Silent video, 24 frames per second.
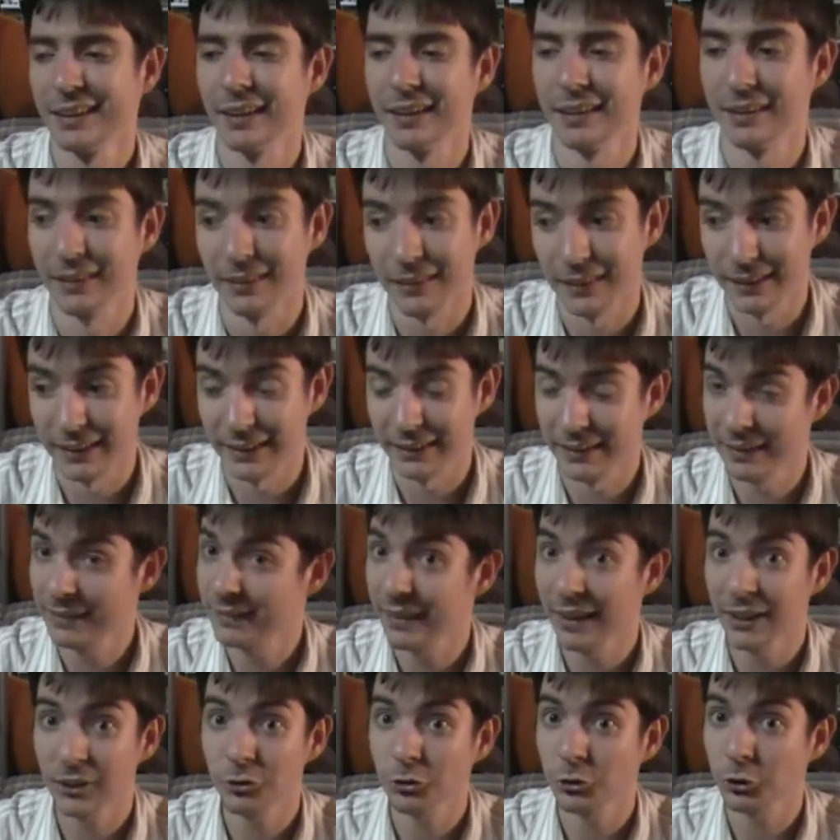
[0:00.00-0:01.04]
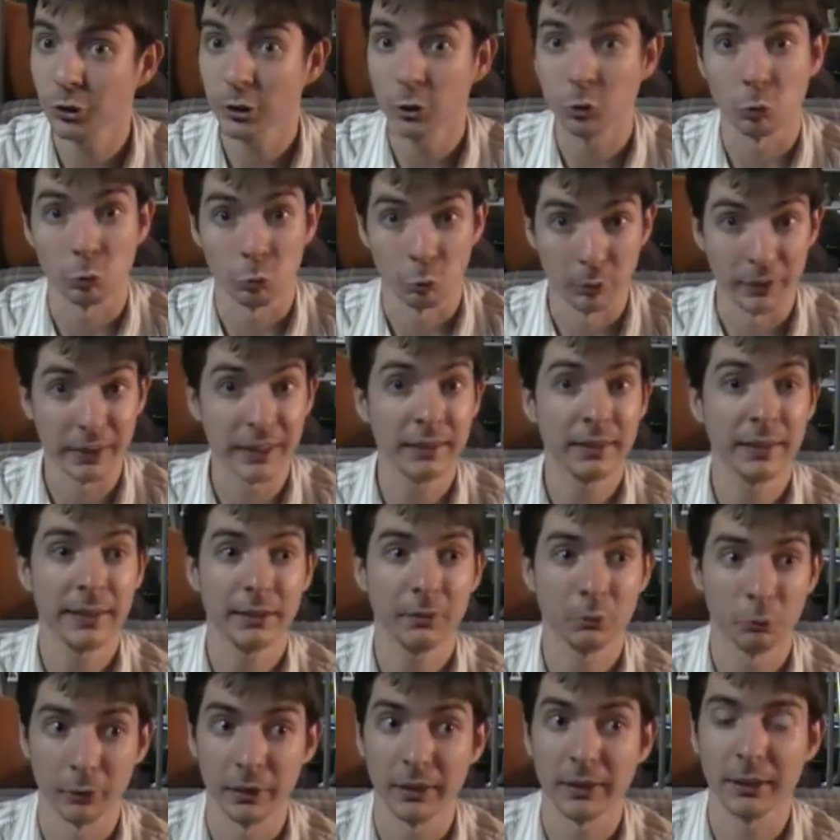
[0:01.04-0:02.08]
And he's actually a really,
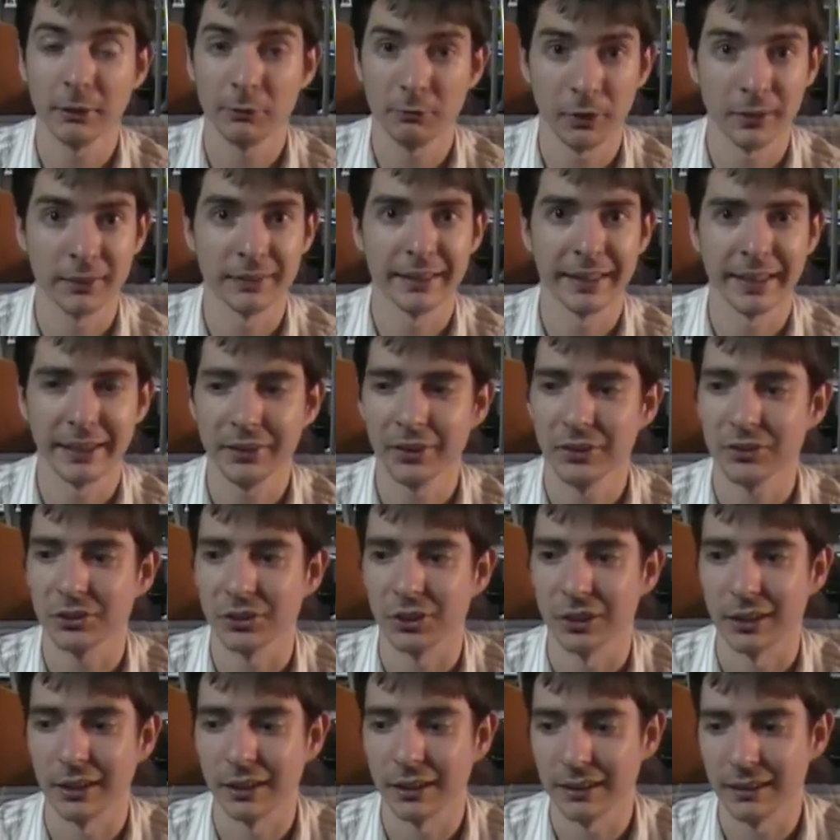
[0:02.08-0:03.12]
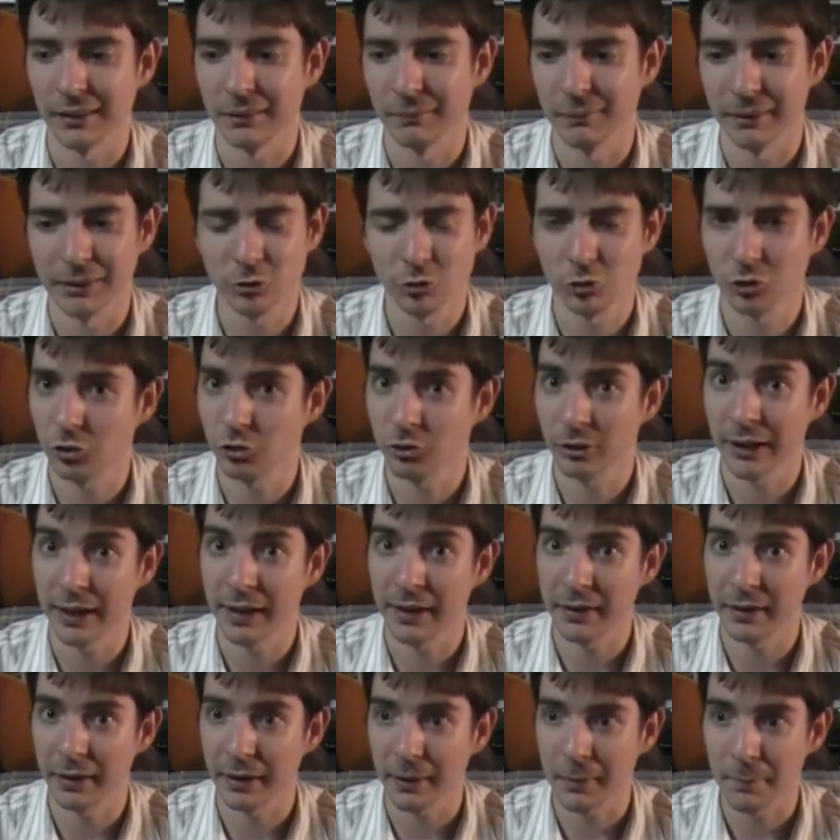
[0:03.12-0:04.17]
really fun character. He's just
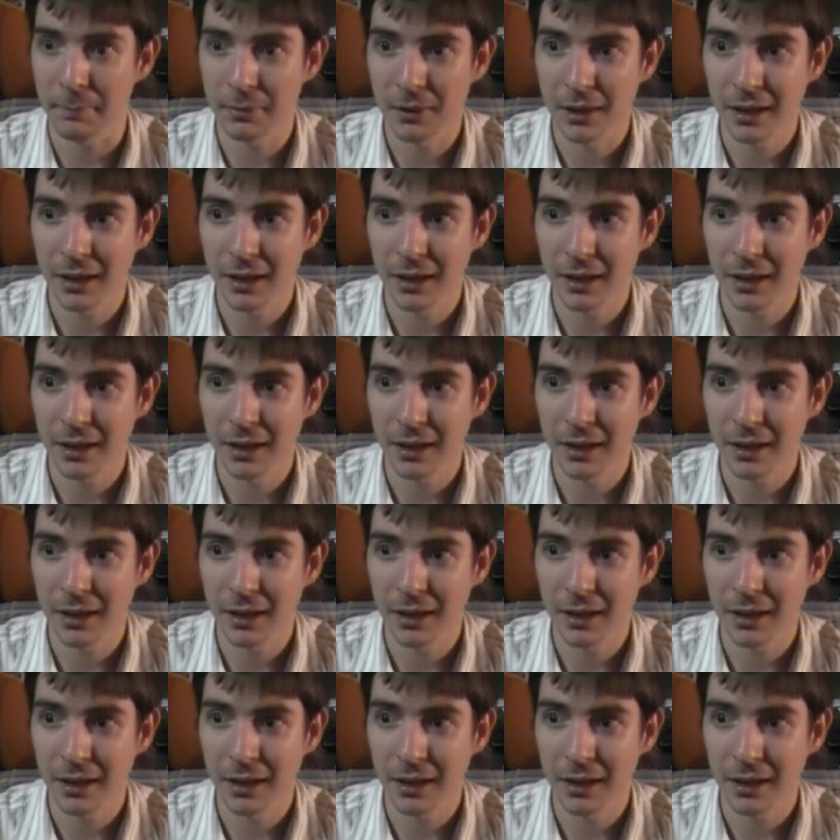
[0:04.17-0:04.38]
trying to...